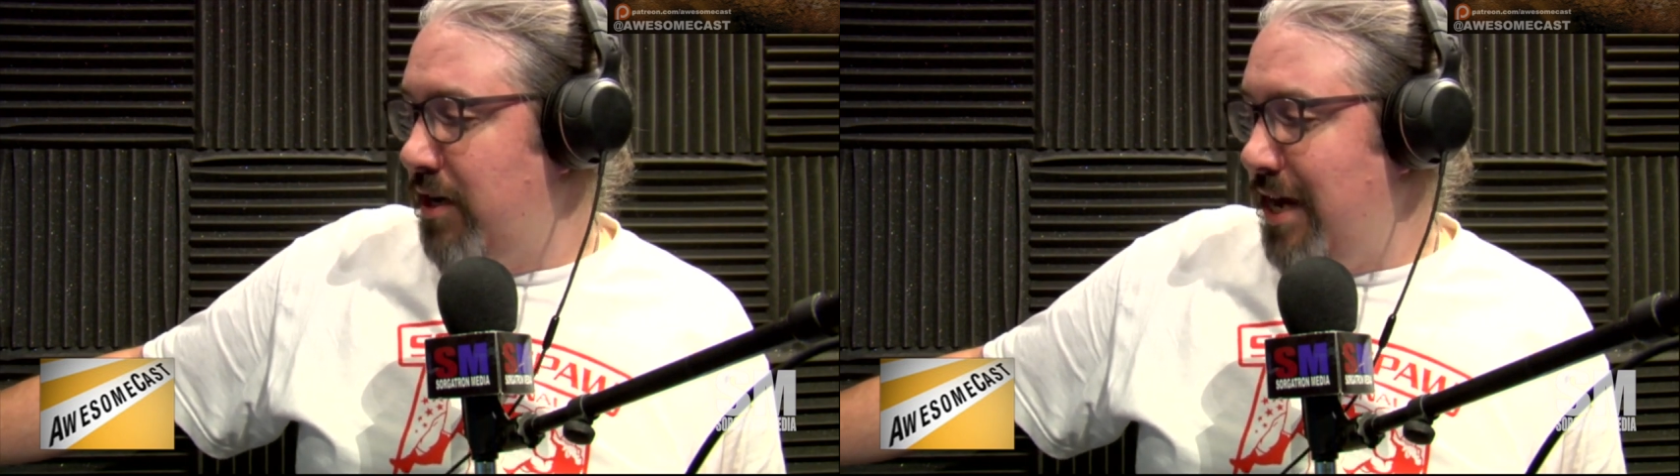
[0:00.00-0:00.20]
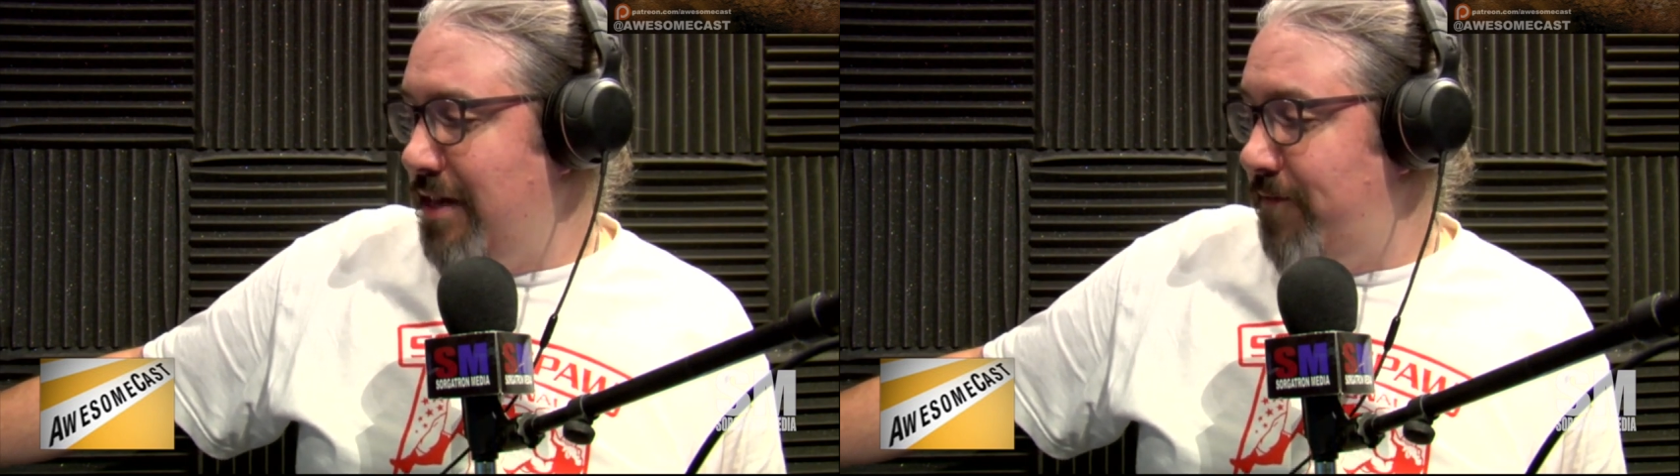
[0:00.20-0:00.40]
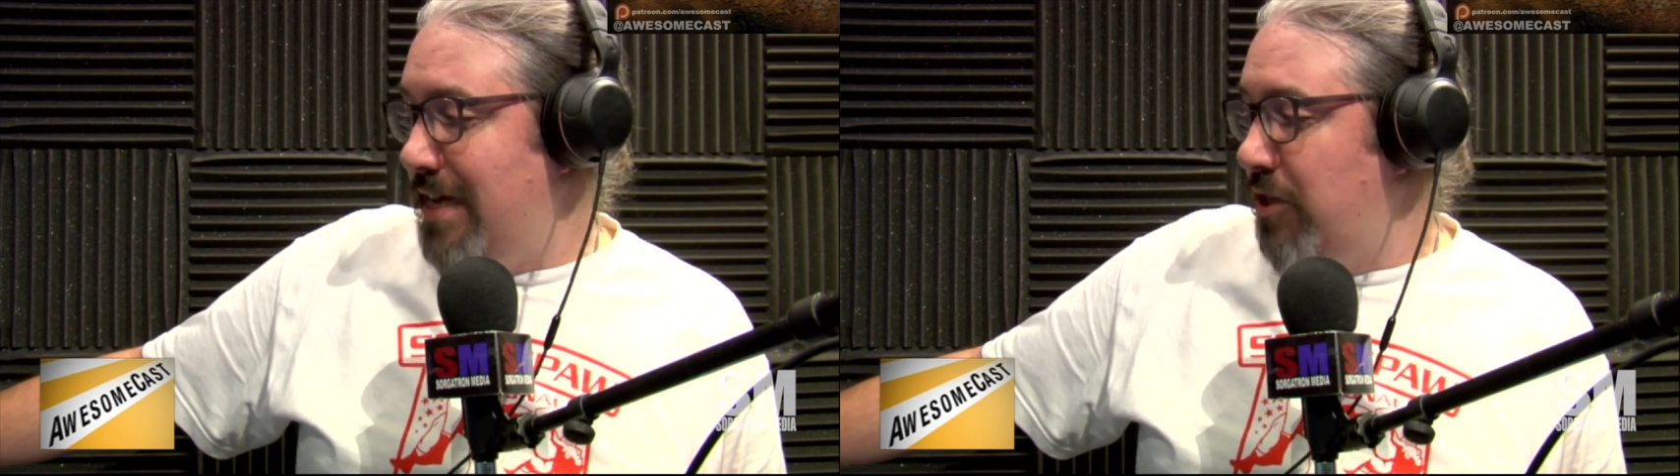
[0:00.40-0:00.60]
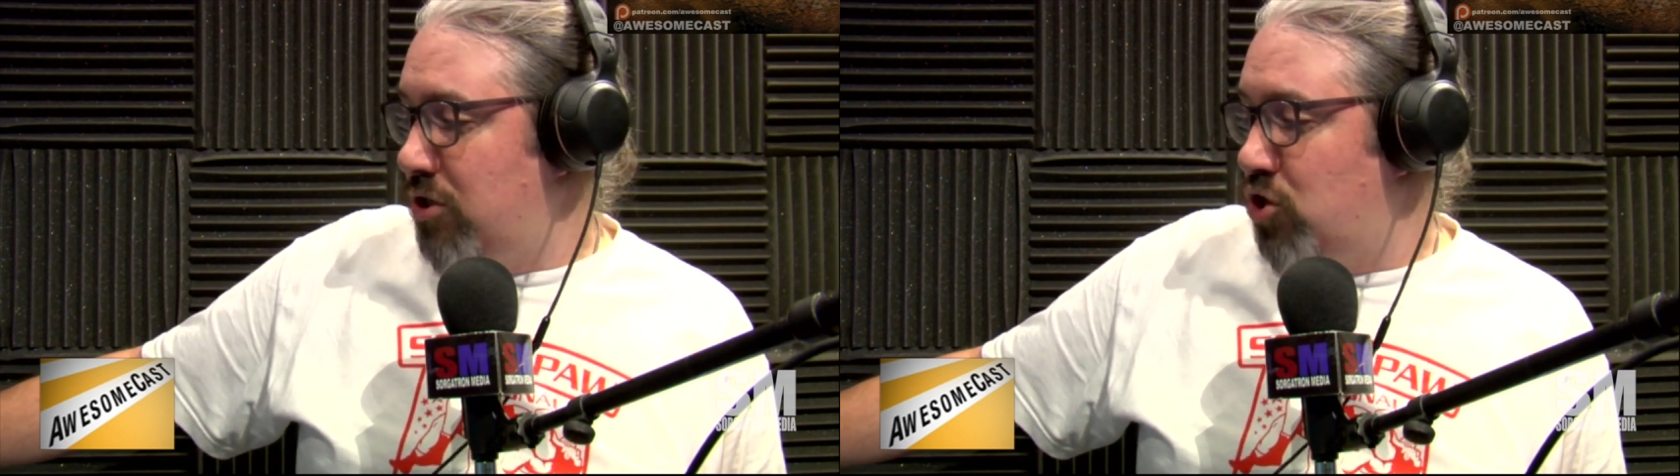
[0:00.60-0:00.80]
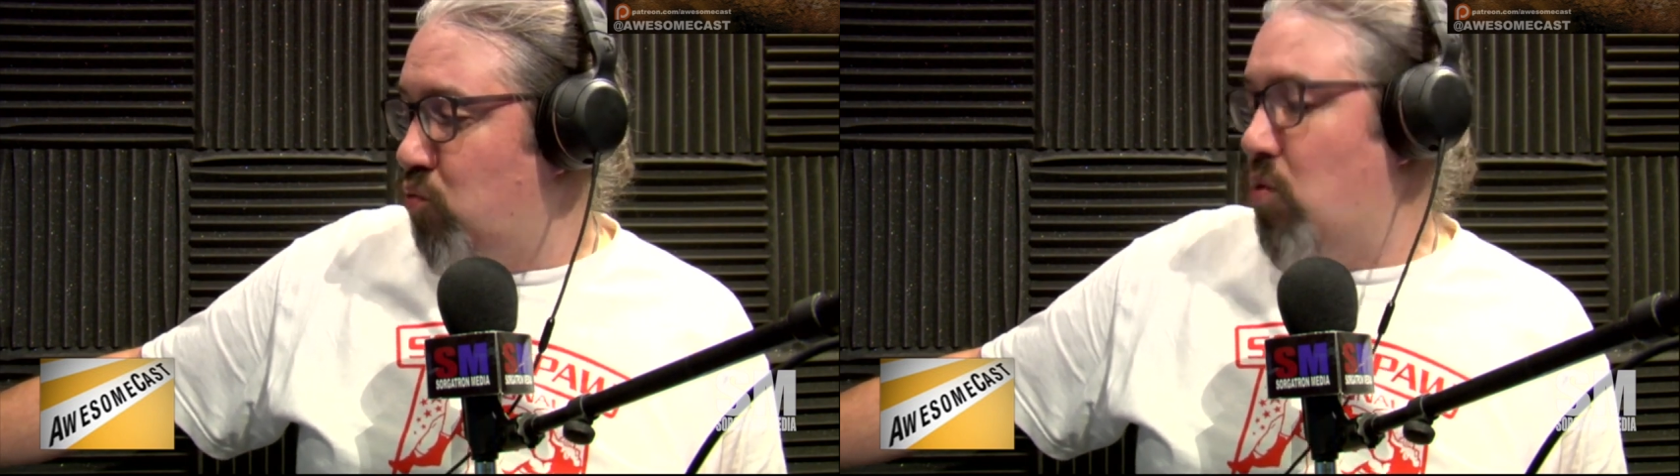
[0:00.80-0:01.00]
and the feed looks
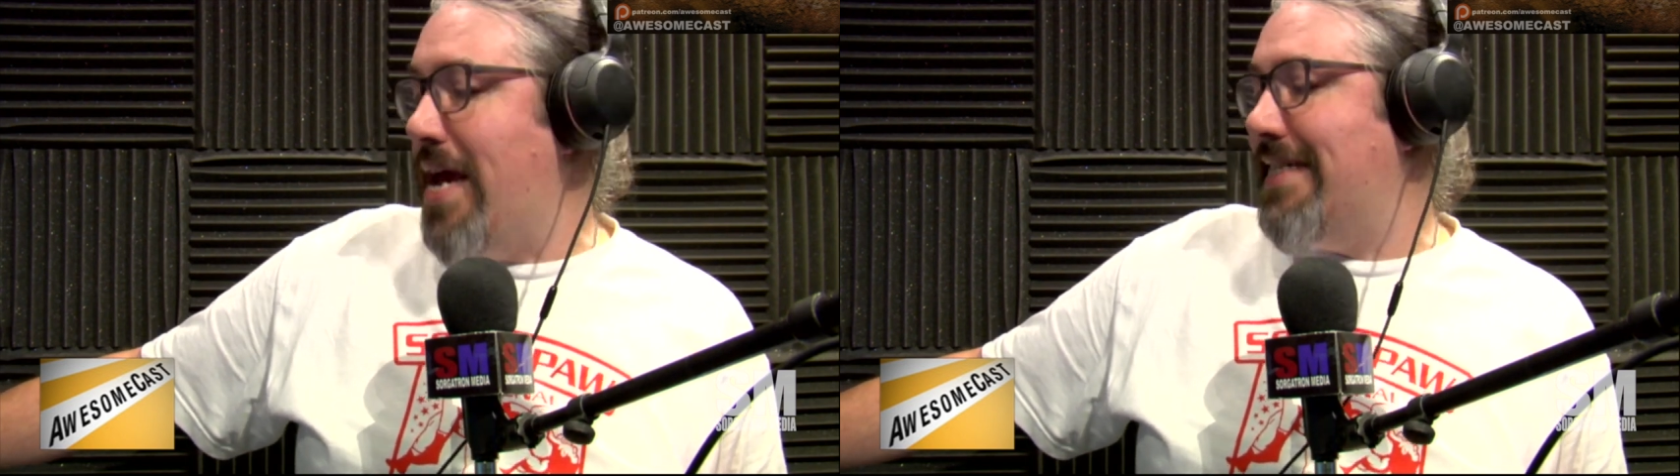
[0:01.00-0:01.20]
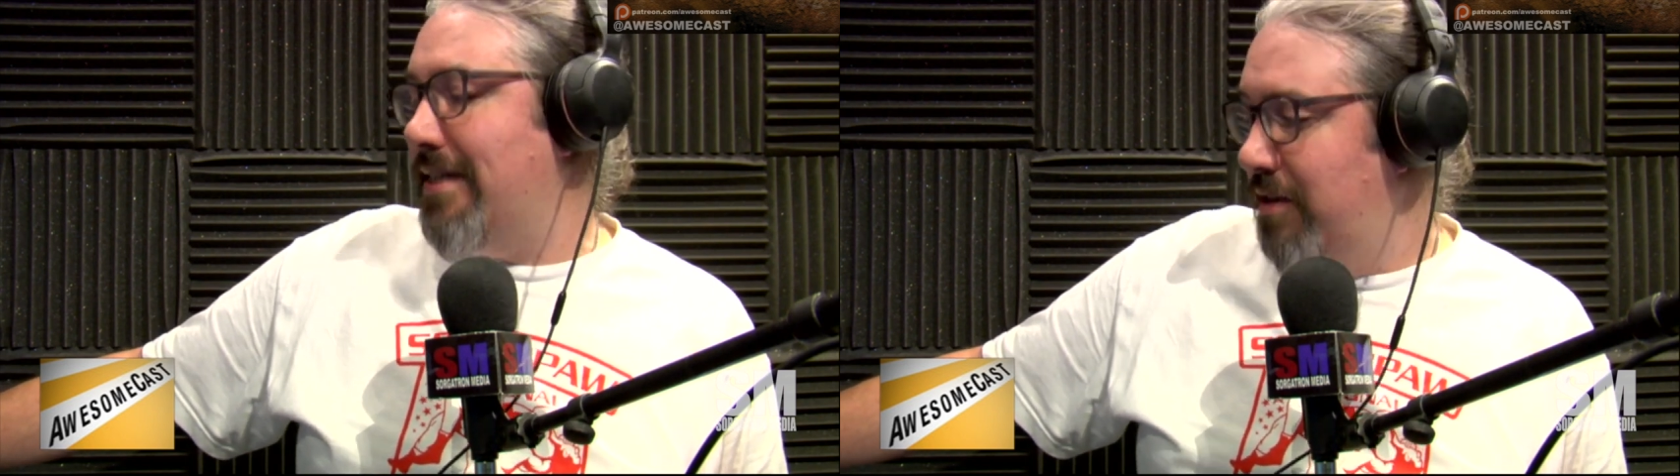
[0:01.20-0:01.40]
great,